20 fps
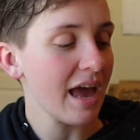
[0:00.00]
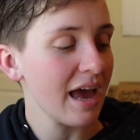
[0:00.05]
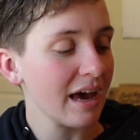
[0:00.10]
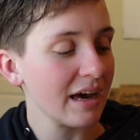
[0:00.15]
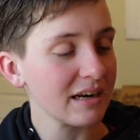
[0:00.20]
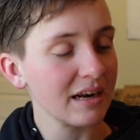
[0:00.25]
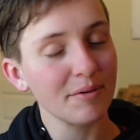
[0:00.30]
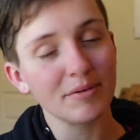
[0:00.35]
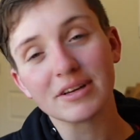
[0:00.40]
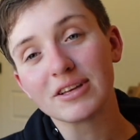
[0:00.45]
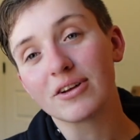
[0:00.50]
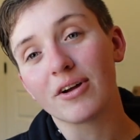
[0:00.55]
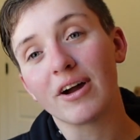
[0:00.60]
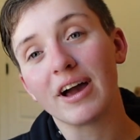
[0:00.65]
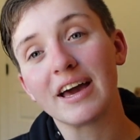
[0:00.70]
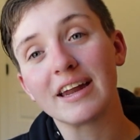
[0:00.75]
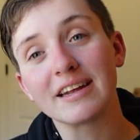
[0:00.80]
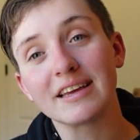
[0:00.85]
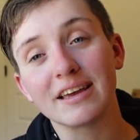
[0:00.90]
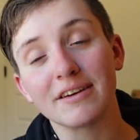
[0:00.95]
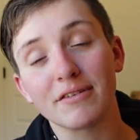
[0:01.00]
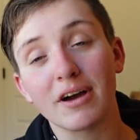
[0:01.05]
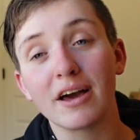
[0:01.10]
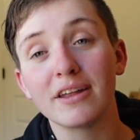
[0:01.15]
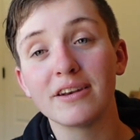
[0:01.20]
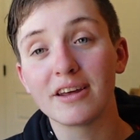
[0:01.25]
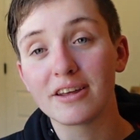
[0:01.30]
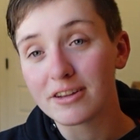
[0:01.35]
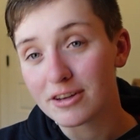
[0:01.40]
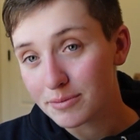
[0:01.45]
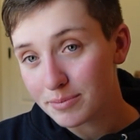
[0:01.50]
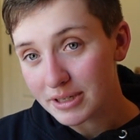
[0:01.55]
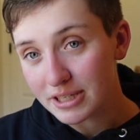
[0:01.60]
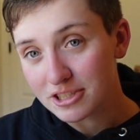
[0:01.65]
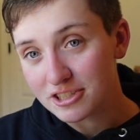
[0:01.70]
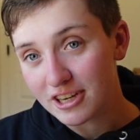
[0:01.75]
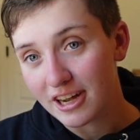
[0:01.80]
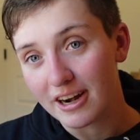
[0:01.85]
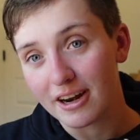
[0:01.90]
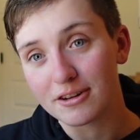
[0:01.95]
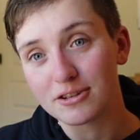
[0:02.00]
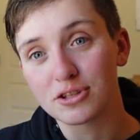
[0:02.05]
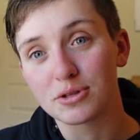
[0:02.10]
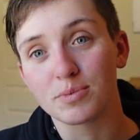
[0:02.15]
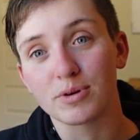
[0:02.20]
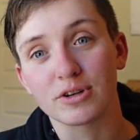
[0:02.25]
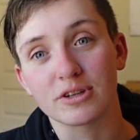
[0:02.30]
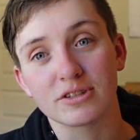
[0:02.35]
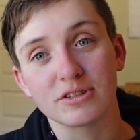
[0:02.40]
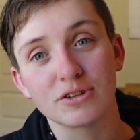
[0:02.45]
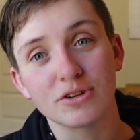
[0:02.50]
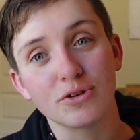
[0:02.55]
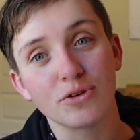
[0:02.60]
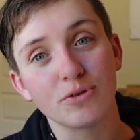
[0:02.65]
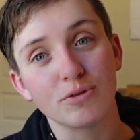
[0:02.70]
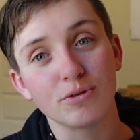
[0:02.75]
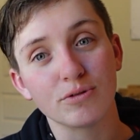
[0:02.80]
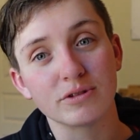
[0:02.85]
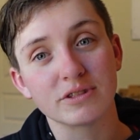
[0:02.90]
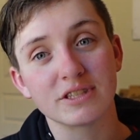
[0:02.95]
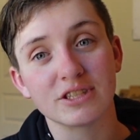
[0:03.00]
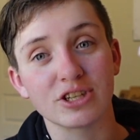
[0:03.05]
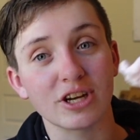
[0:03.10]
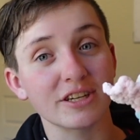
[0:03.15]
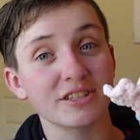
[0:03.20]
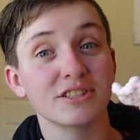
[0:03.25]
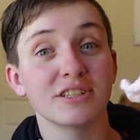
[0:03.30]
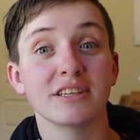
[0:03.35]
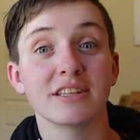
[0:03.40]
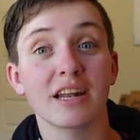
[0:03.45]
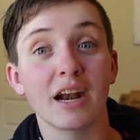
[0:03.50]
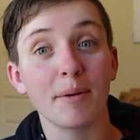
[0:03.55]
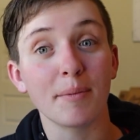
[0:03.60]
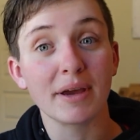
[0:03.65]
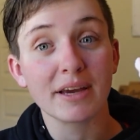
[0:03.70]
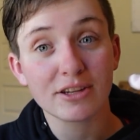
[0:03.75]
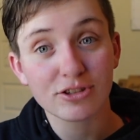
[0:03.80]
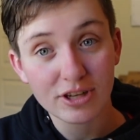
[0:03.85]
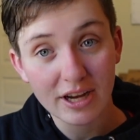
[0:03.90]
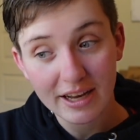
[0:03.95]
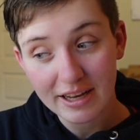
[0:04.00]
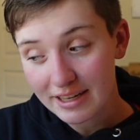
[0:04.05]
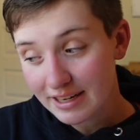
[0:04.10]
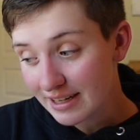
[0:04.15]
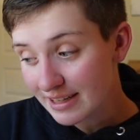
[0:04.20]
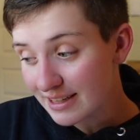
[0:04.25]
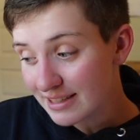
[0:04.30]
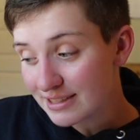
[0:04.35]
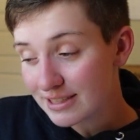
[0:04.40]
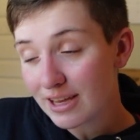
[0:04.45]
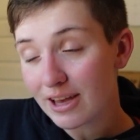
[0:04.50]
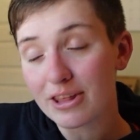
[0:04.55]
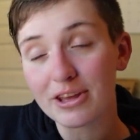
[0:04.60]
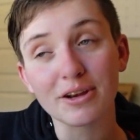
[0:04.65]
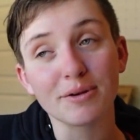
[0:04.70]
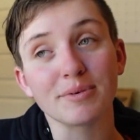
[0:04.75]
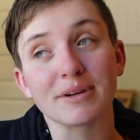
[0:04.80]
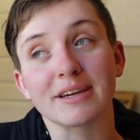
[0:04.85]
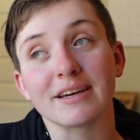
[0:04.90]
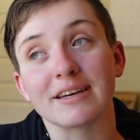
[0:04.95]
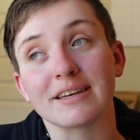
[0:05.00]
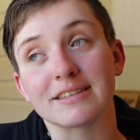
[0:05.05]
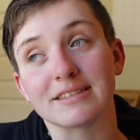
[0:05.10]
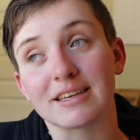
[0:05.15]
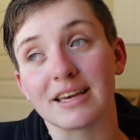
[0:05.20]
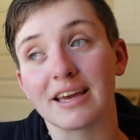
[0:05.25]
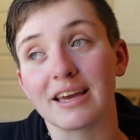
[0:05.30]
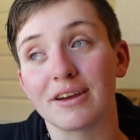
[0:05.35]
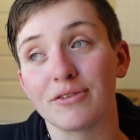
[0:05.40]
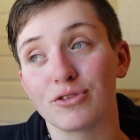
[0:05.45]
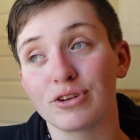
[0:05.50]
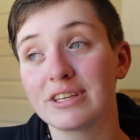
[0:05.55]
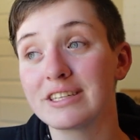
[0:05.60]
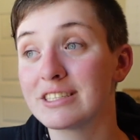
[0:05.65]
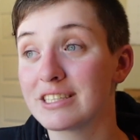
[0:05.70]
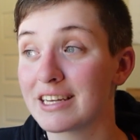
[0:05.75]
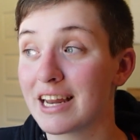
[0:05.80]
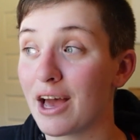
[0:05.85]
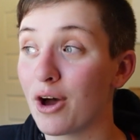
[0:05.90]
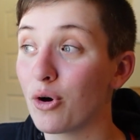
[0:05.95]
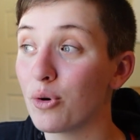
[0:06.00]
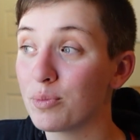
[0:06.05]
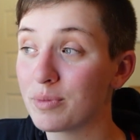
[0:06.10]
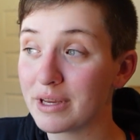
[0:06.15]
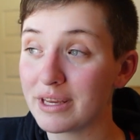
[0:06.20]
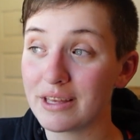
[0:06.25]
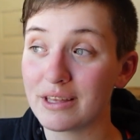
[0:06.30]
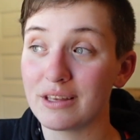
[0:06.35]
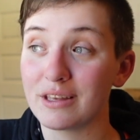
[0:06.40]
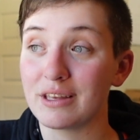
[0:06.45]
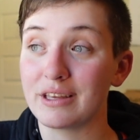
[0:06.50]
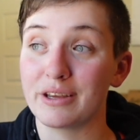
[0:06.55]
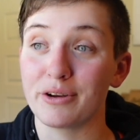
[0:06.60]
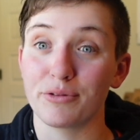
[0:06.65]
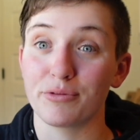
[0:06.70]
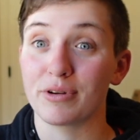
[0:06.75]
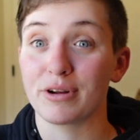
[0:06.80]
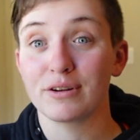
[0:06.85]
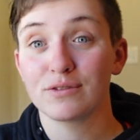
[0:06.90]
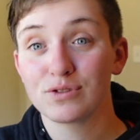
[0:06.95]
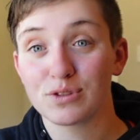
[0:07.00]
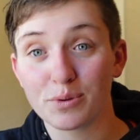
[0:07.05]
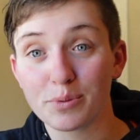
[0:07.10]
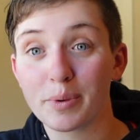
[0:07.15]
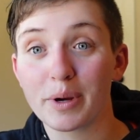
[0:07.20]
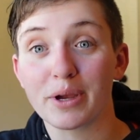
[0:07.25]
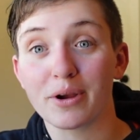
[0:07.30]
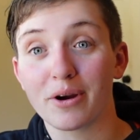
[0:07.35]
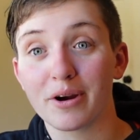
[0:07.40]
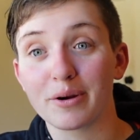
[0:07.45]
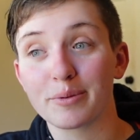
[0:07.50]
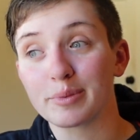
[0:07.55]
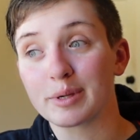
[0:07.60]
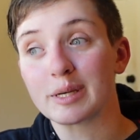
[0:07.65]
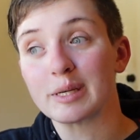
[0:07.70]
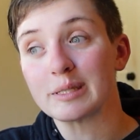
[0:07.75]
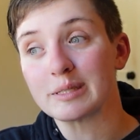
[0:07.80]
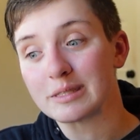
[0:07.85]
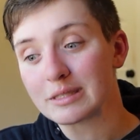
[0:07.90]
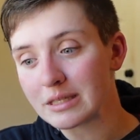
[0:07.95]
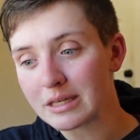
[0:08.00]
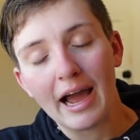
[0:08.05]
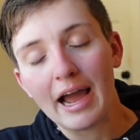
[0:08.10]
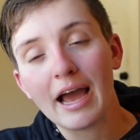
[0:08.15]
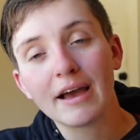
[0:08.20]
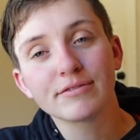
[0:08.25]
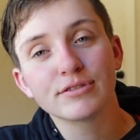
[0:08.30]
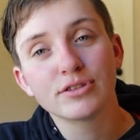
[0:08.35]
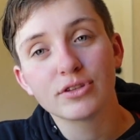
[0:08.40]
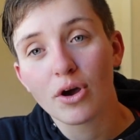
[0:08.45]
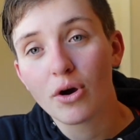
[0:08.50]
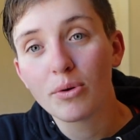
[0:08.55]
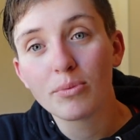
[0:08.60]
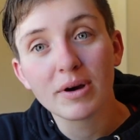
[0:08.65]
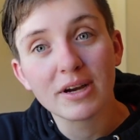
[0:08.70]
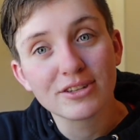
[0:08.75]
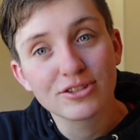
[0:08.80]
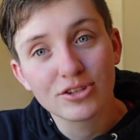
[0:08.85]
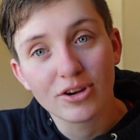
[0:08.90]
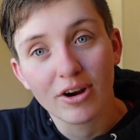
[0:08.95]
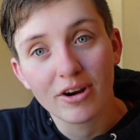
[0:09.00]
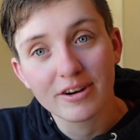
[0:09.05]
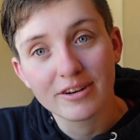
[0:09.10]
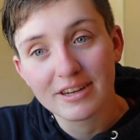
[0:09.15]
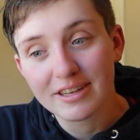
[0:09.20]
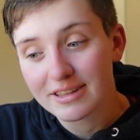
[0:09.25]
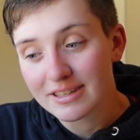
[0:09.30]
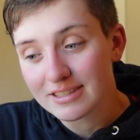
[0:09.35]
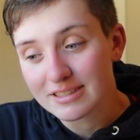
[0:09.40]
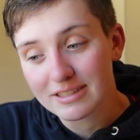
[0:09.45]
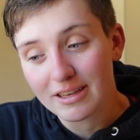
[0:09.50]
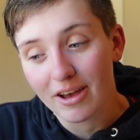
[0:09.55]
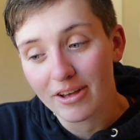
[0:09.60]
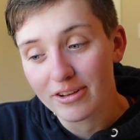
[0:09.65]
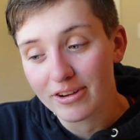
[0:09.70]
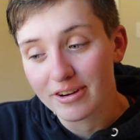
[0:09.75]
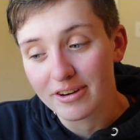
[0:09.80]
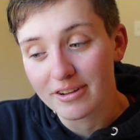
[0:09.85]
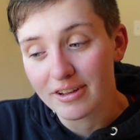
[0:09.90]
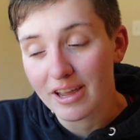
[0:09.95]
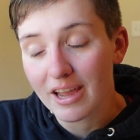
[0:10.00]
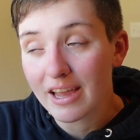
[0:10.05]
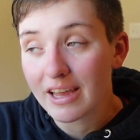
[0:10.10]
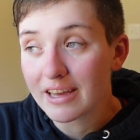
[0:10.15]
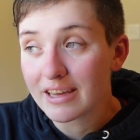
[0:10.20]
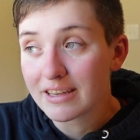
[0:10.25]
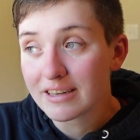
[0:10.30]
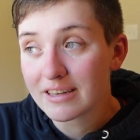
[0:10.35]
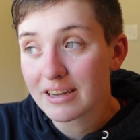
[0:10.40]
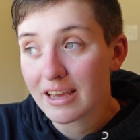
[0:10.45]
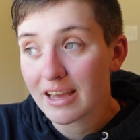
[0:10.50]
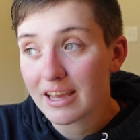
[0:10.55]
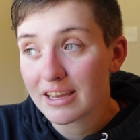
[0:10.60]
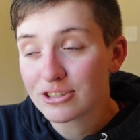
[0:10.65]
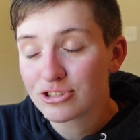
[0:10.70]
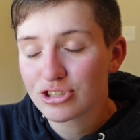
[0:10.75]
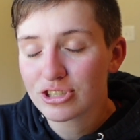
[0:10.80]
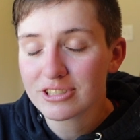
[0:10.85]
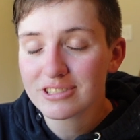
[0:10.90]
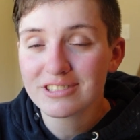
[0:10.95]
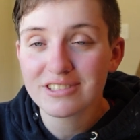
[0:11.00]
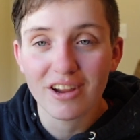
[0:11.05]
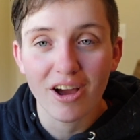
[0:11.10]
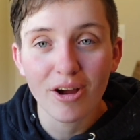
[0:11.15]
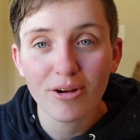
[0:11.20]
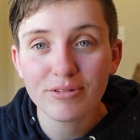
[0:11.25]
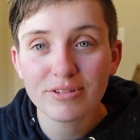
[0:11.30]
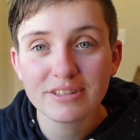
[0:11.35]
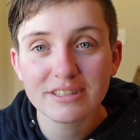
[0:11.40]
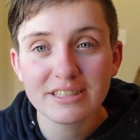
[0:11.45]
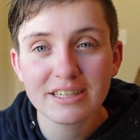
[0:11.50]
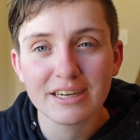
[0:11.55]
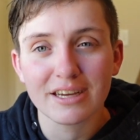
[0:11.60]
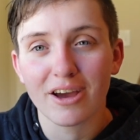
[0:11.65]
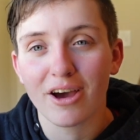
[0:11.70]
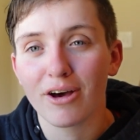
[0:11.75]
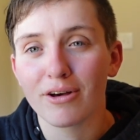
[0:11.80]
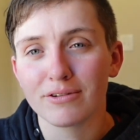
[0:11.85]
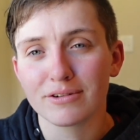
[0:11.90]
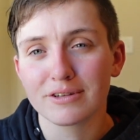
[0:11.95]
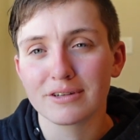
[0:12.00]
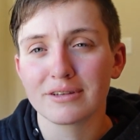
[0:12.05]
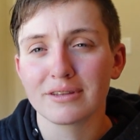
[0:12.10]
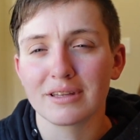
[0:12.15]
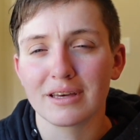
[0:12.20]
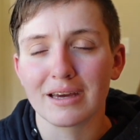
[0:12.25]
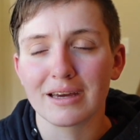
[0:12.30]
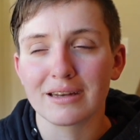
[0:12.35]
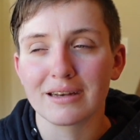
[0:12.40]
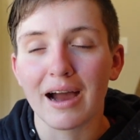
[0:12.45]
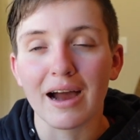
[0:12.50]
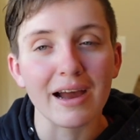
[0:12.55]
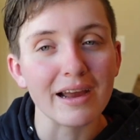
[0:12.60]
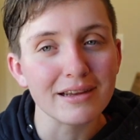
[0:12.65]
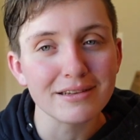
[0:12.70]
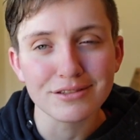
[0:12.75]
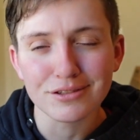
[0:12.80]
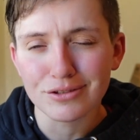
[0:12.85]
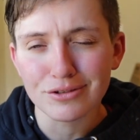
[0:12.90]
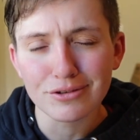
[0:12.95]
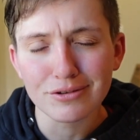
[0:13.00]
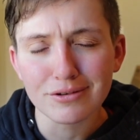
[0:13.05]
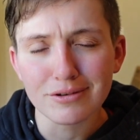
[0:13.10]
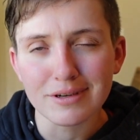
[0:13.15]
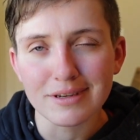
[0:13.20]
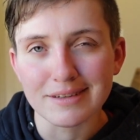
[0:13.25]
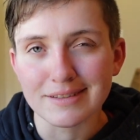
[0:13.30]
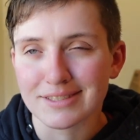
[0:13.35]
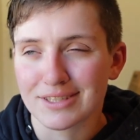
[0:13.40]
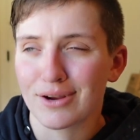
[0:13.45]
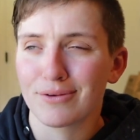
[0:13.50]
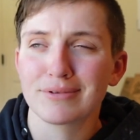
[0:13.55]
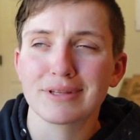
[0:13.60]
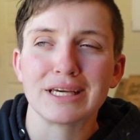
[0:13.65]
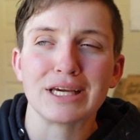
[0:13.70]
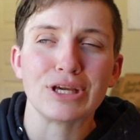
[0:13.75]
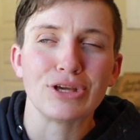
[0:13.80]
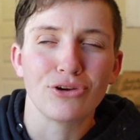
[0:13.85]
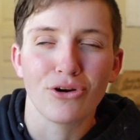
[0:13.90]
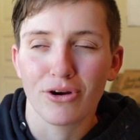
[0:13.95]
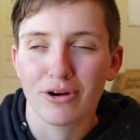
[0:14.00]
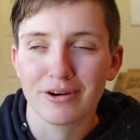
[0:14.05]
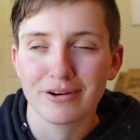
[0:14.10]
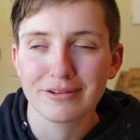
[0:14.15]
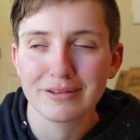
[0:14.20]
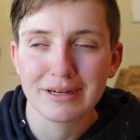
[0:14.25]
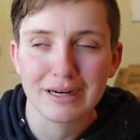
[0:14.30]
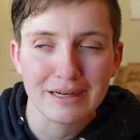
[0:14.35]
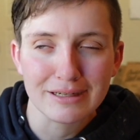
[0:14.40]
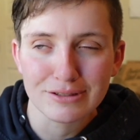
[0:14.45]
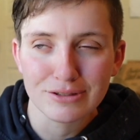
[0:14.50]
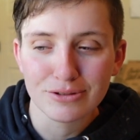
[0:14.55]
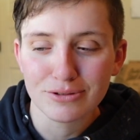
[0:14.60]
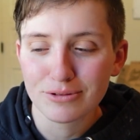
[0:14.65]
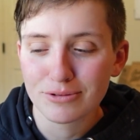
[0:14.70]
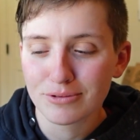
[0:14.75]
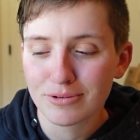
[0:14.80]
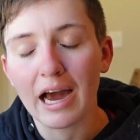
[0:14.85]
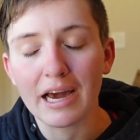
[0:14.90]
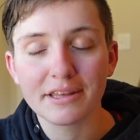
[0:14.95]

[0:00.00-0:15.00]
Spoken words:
And I want to go ahead and give another big shout out to the person who suggested that I make a dragon in this color, because it really did help me get rid of some of my yarn, because I have so much yarn in this color and it's just not really a color that I do, and it's not really a yarn that I do.